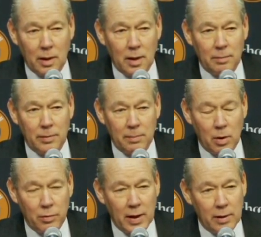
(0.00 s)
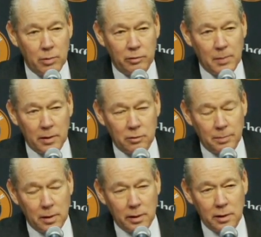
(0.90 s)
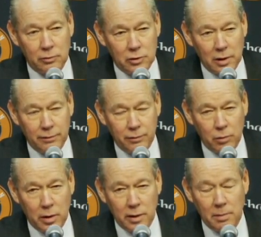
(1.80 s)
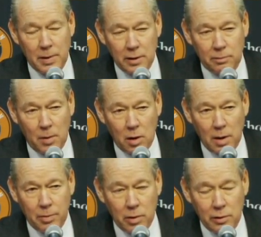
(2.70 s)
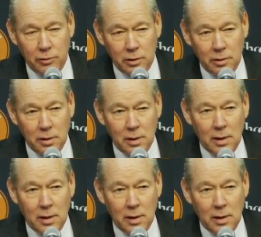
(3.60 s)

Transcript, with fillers: um, they both had responsibilities, Jeff running the baseball operation